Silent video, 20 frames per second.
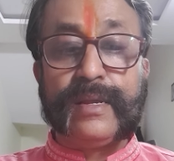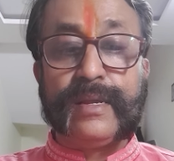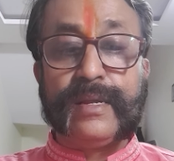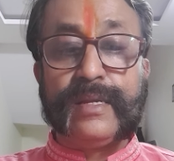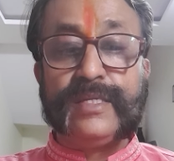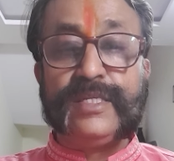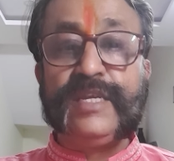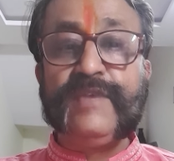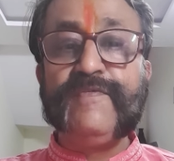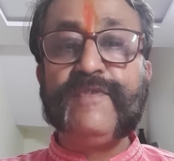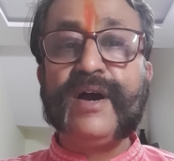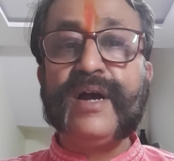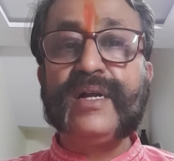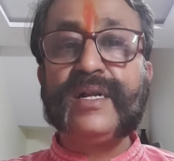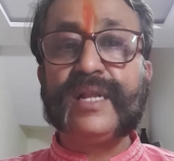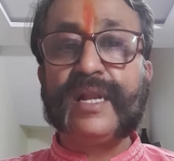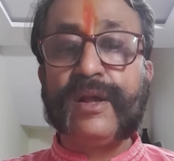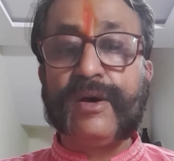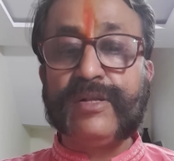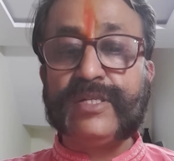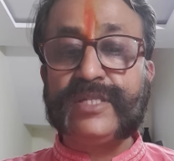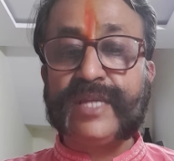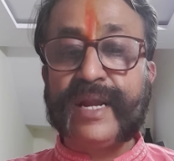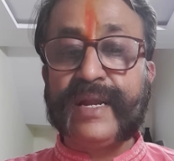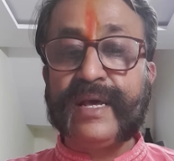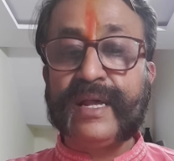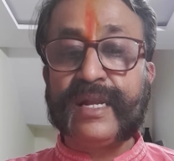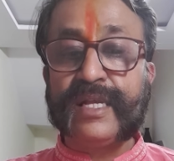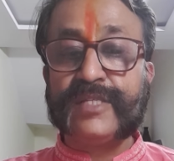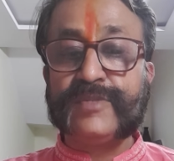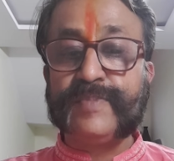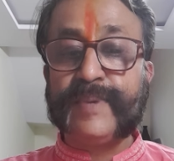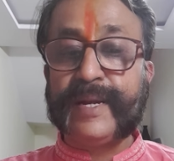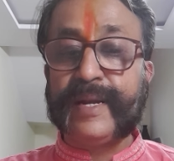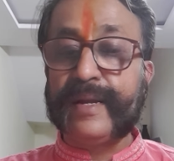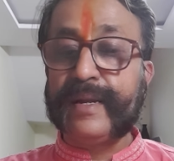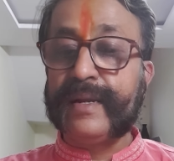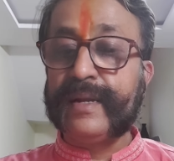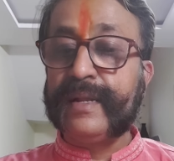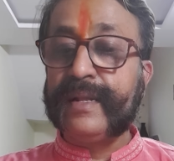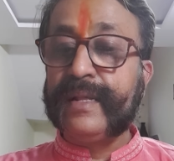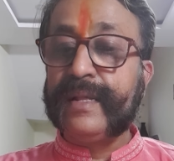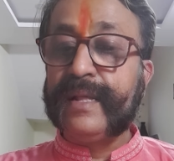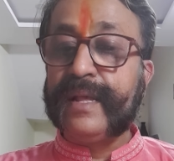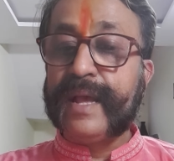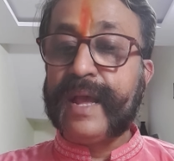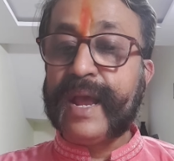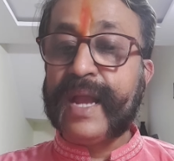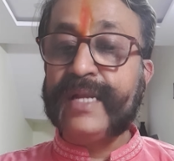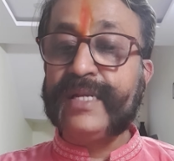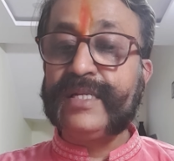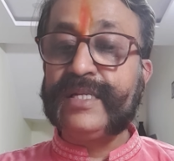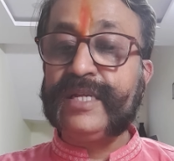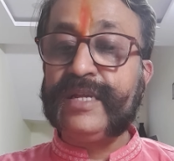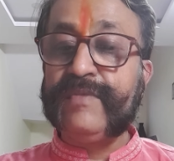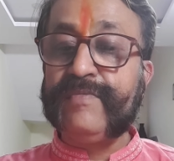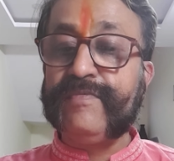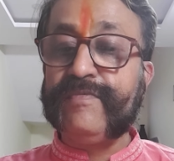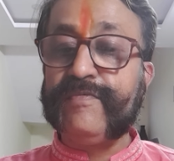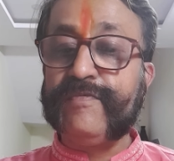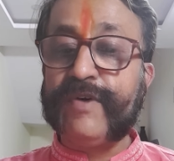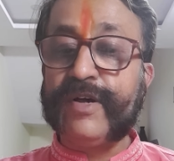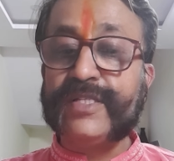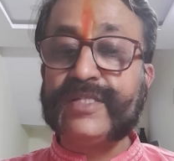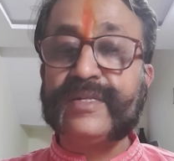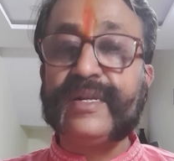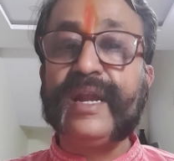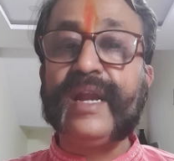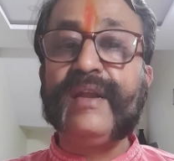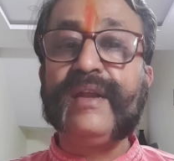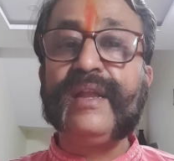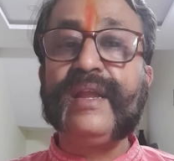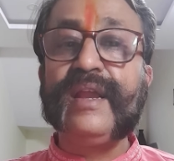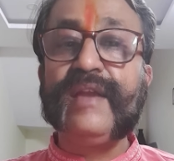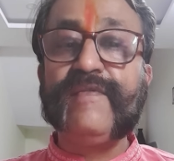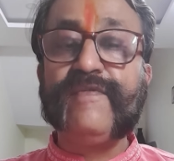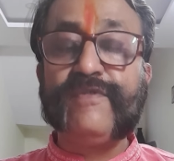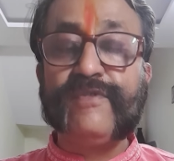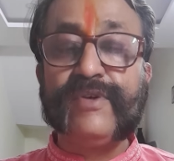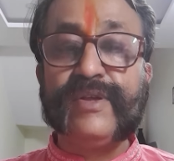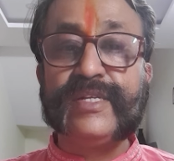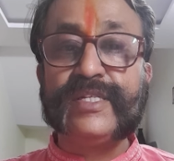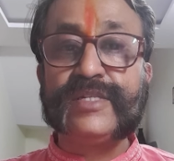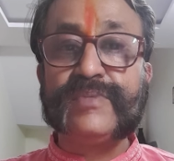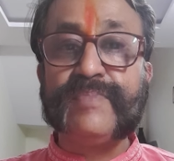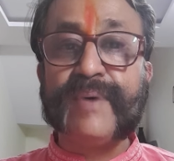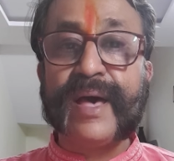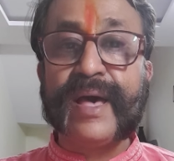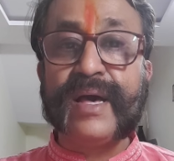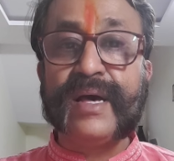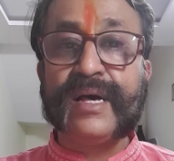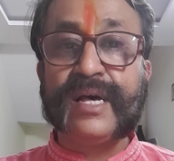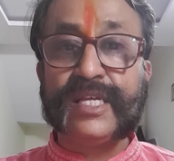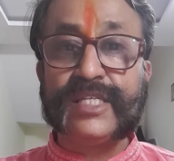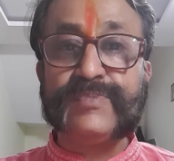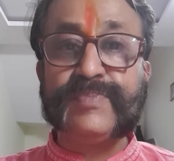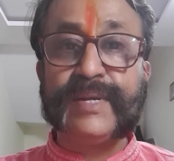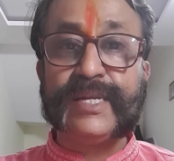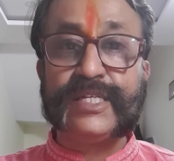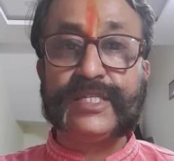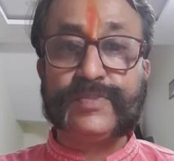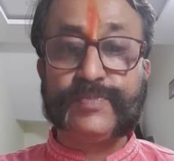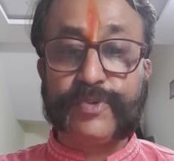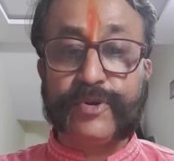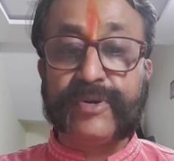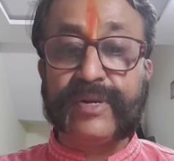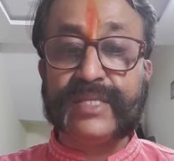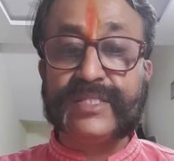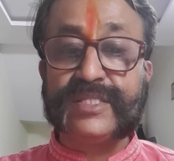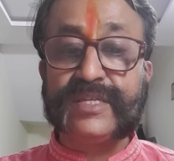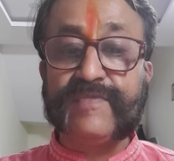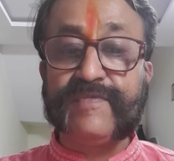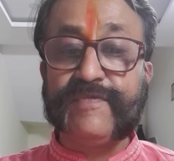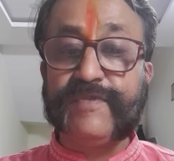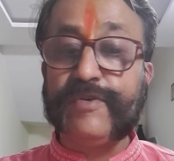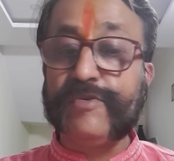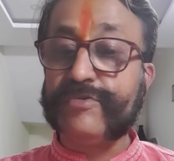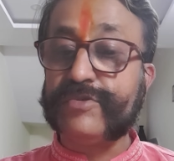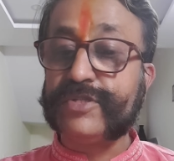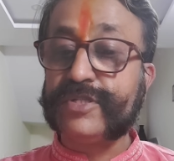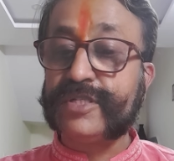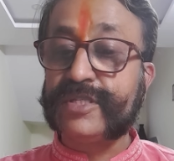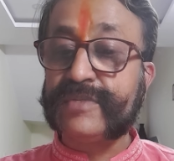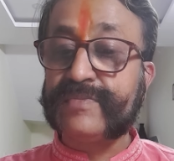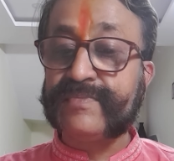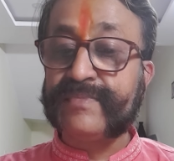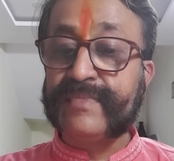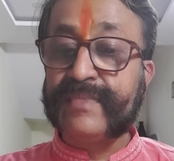She worked alongside her husband and she was greatly influenced by her husband's progressive views.